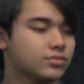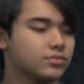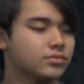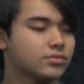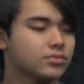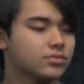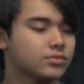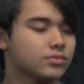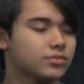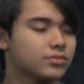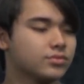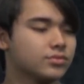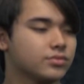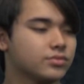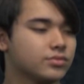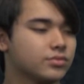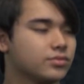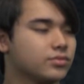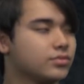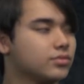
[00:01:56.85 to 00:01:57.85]

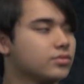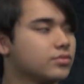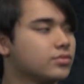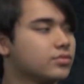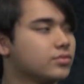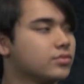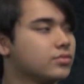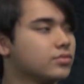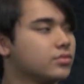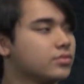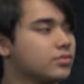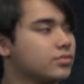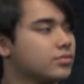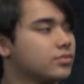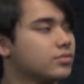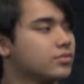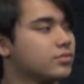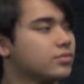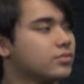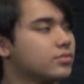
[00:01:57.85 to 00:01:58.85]

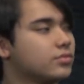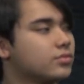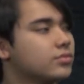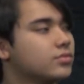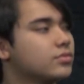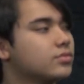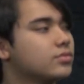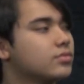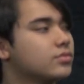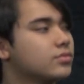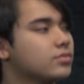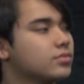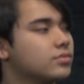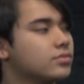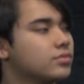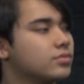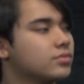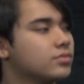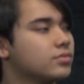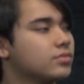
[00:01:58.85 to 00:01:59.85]

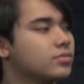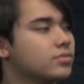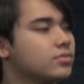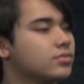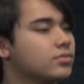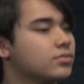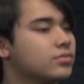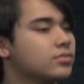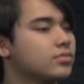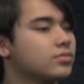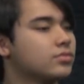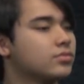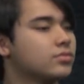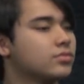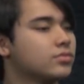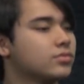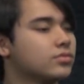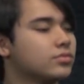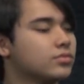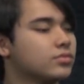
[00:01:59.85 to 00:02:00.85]

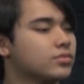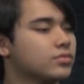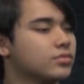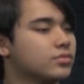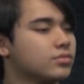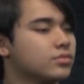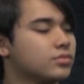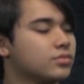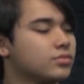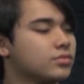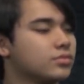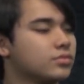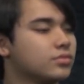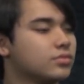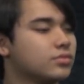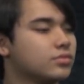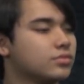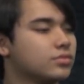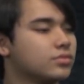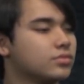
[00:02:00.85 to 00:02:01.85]

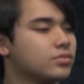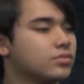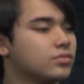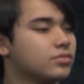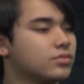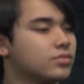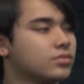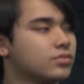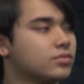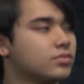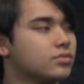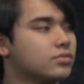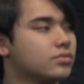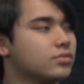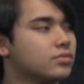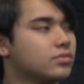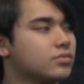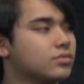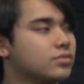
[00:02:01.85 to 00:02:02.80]
The person shown says nothing.